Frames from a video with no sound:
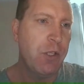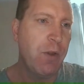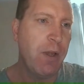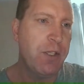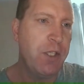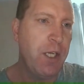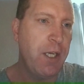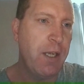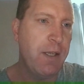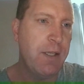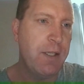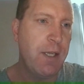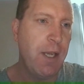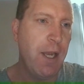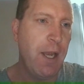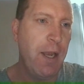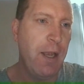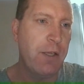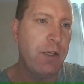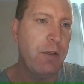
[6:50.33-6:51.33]
So as you can
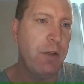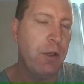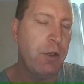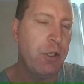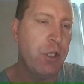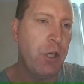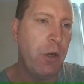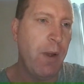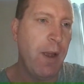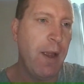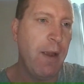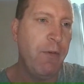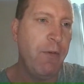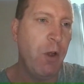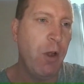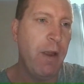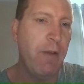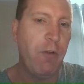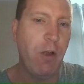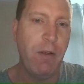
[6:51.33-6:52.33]
see, I'll show you what
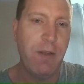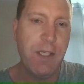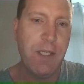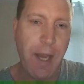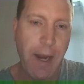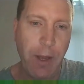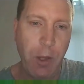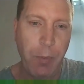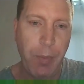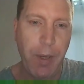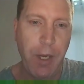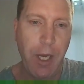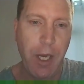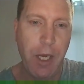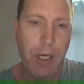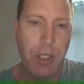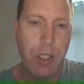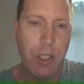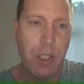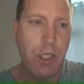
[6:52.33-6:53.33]
I've got here. I've got a title
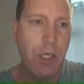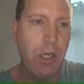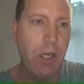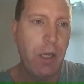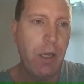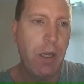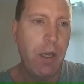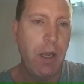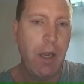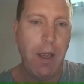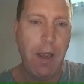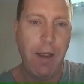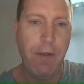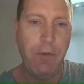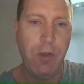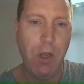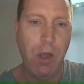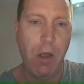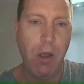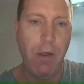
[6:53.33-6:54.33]
page,
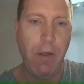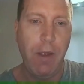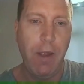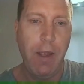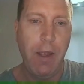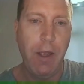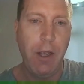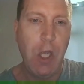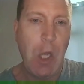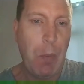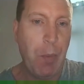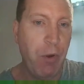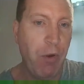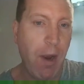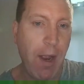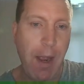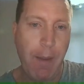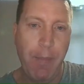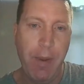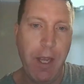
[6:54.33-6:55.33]
I've got a
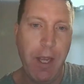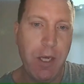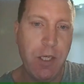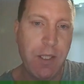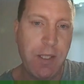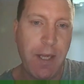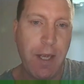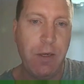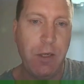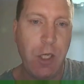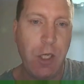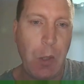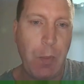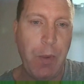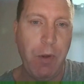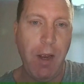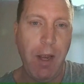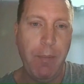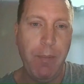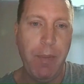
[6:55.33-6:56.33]
copyright page, a standard
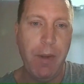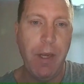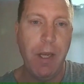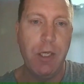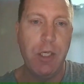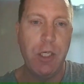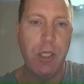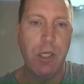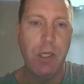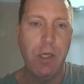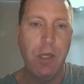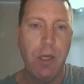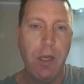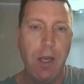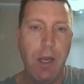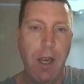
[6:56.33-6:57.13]
copyright page,